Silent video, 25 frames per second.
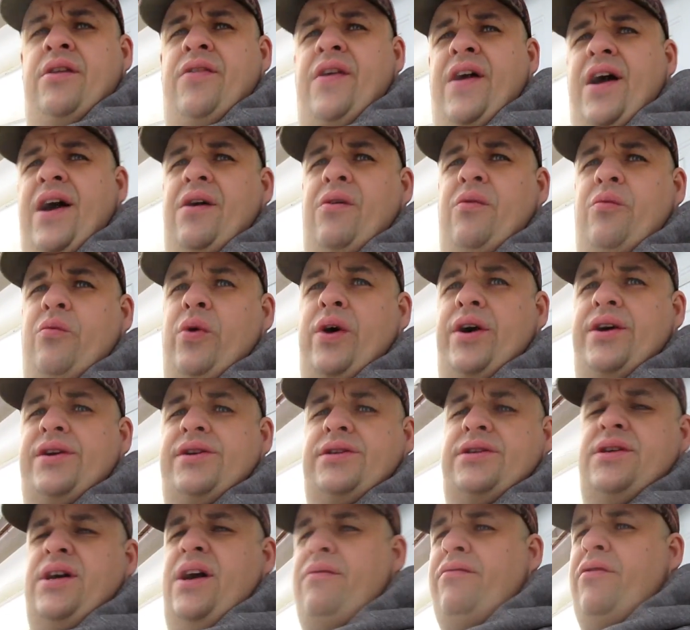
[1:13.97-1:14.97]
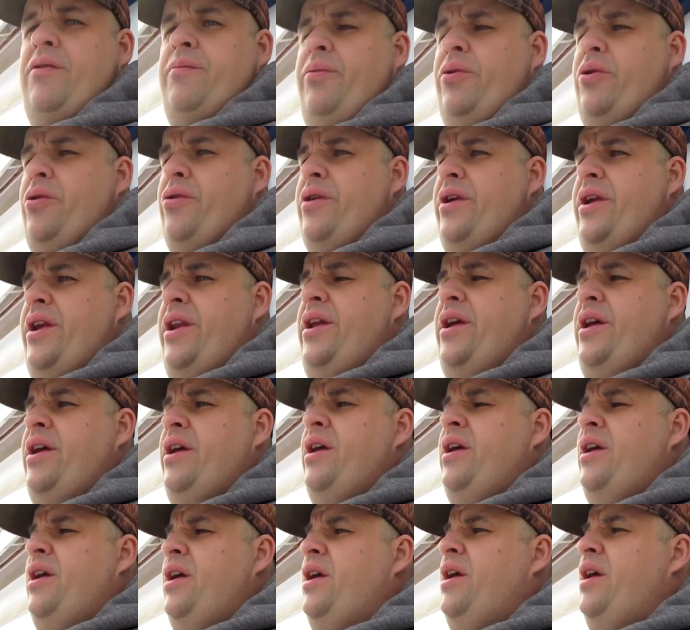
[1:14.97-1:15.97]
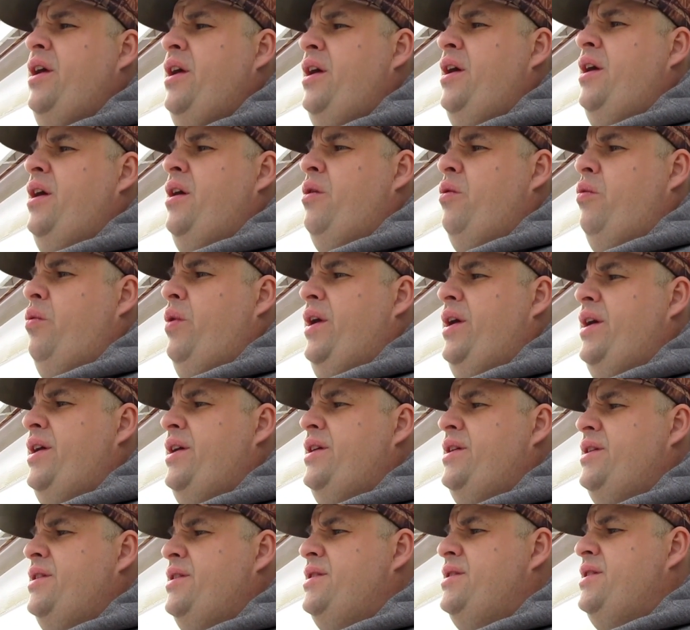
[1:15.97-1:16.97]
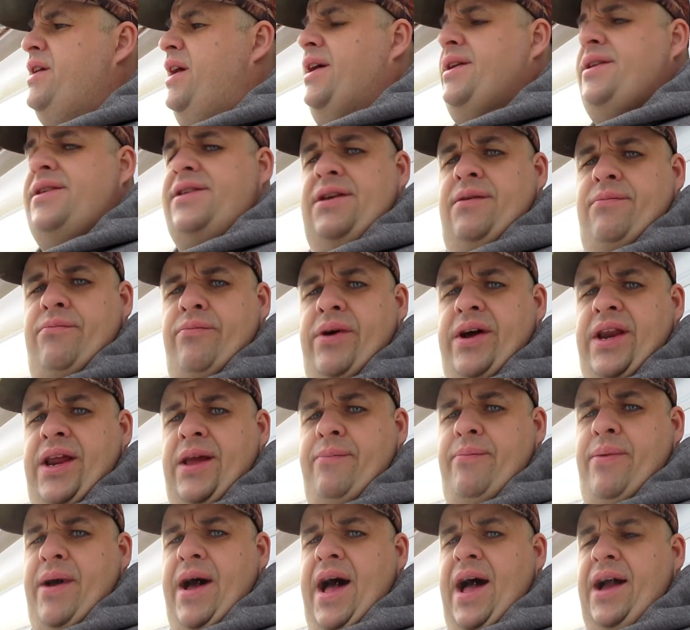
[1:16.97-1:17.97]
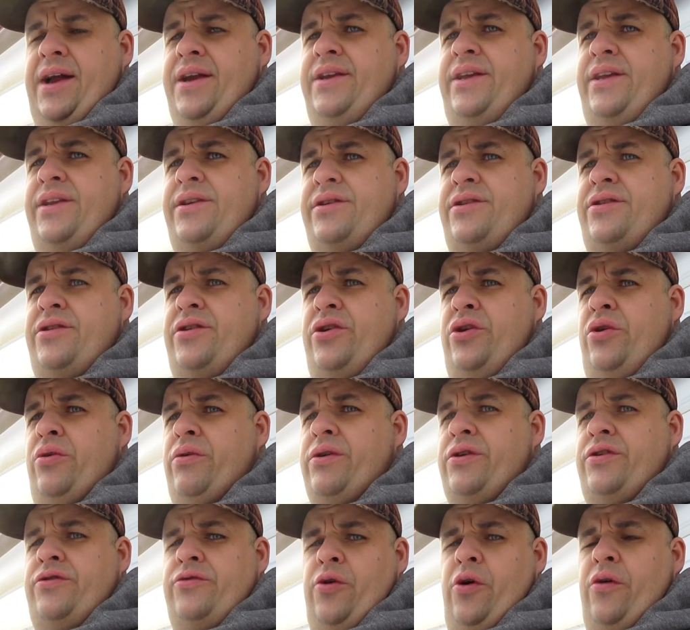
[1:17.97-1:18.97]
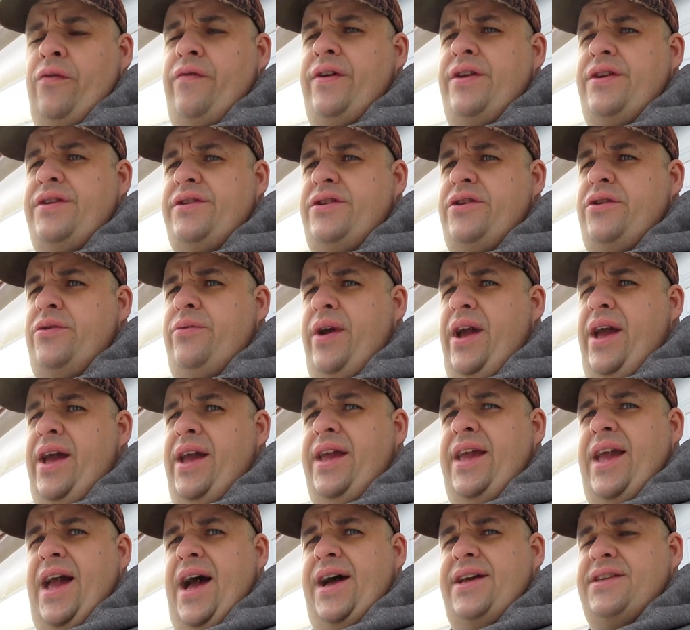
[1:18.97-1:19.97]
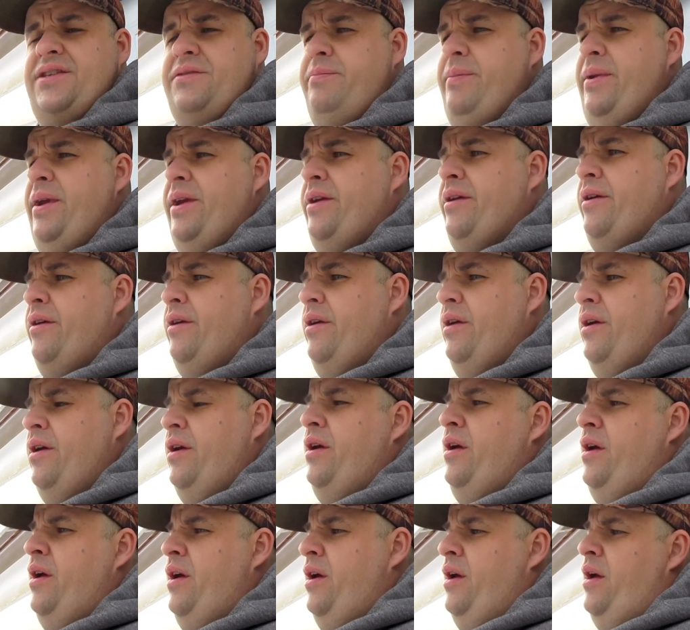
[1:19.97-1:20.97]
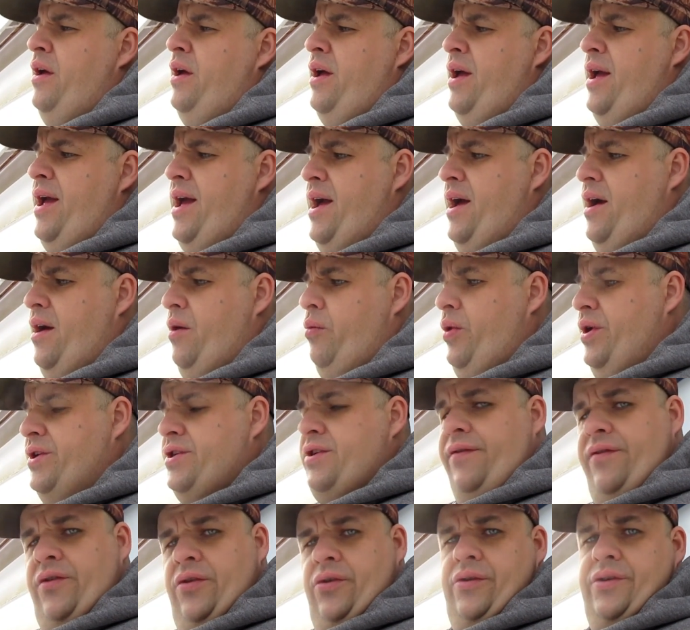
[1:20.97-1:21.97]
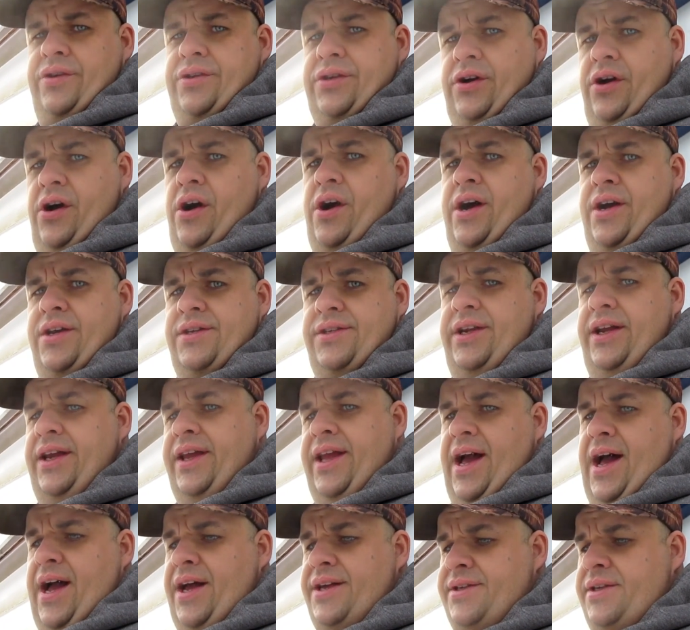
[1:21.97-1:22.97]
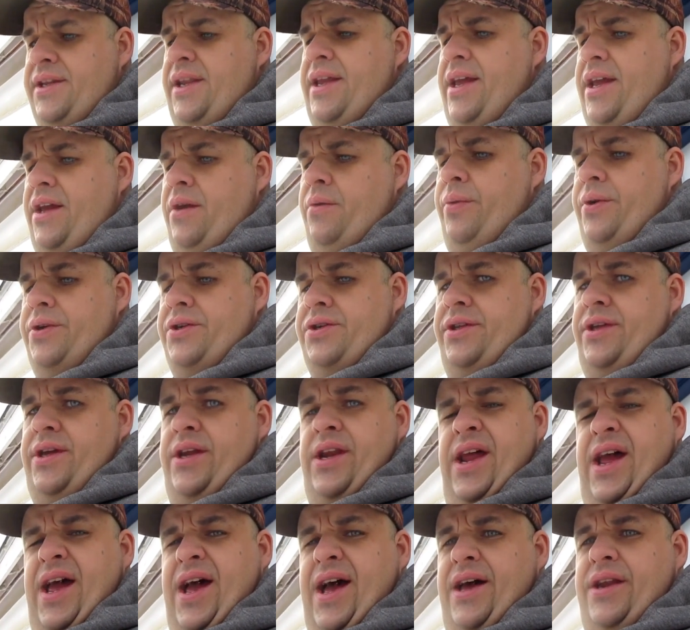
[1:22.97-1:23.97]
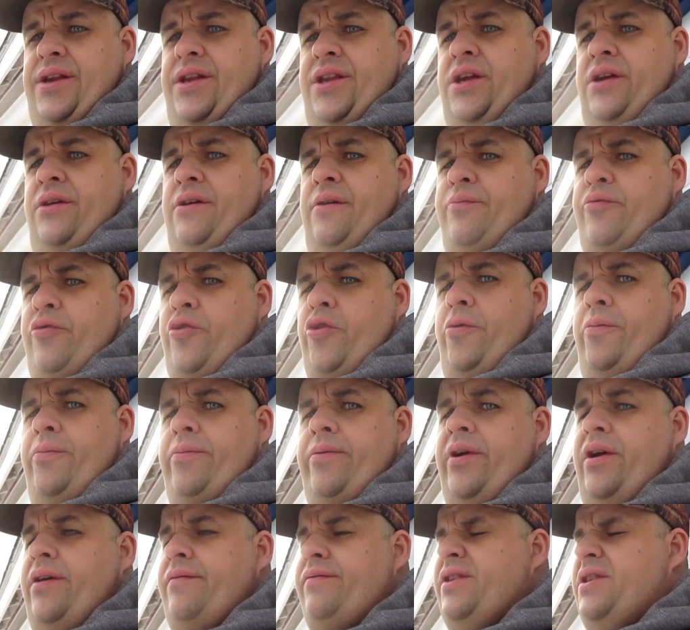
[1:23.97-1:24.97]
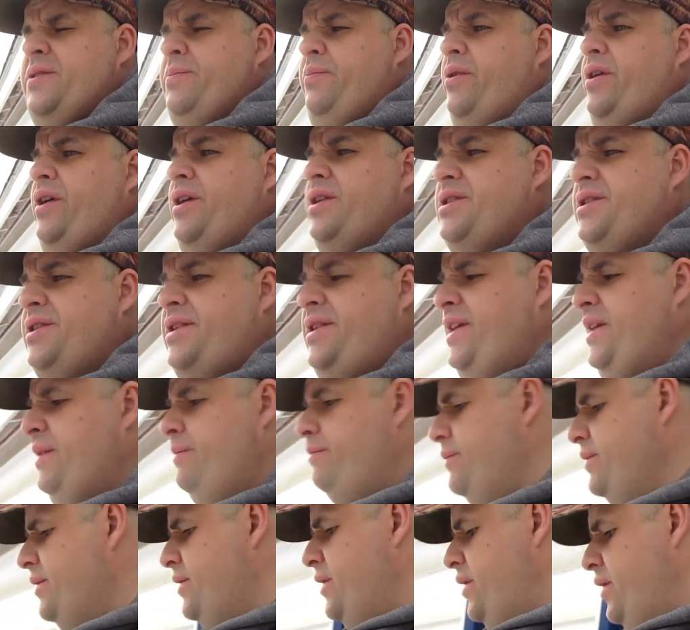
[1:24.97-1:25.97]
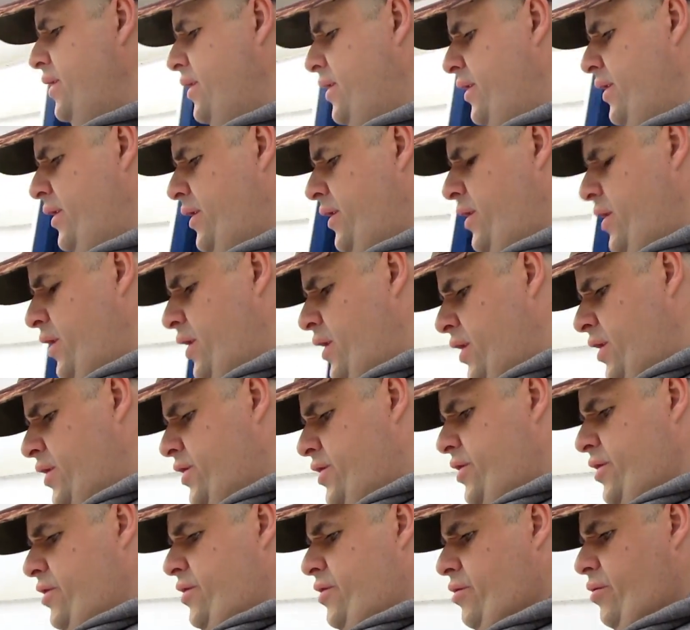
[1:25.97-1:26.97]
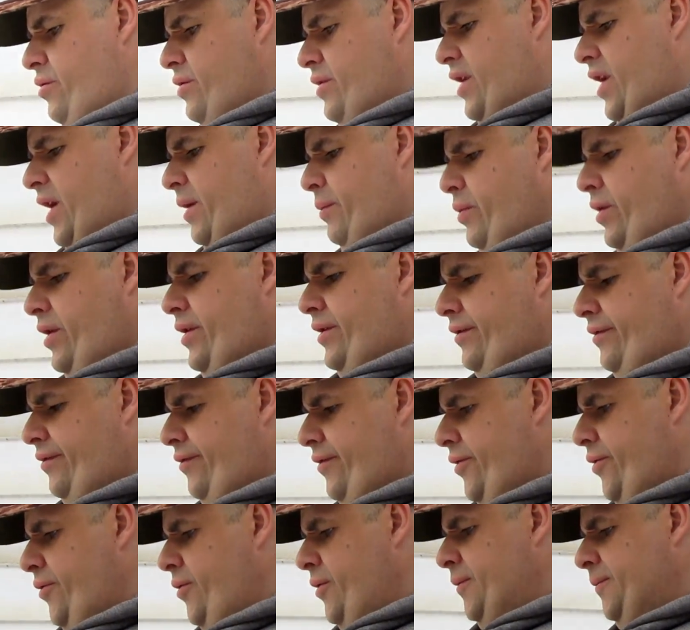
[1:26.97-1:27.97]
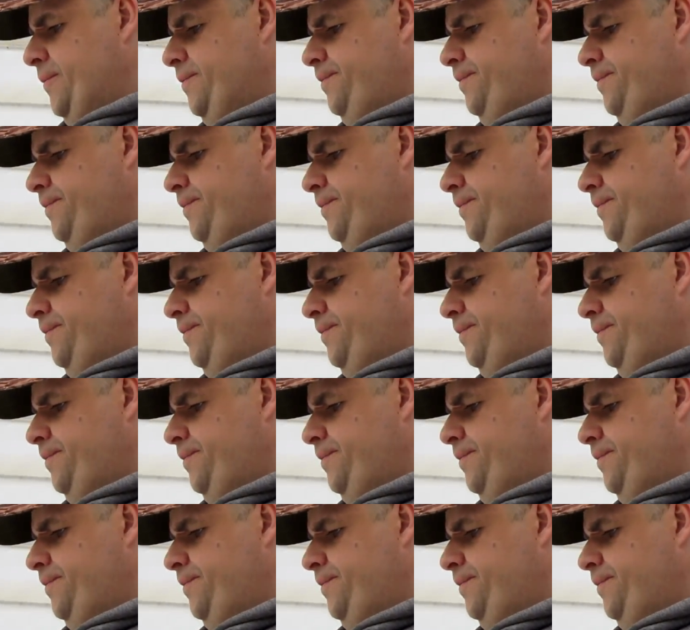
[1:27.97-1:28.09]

that was uh, reported was uh, somebody backed into or drove into a gas meter, uh, which of course caused a gas leak, which then had the appropriate response teams to come on through.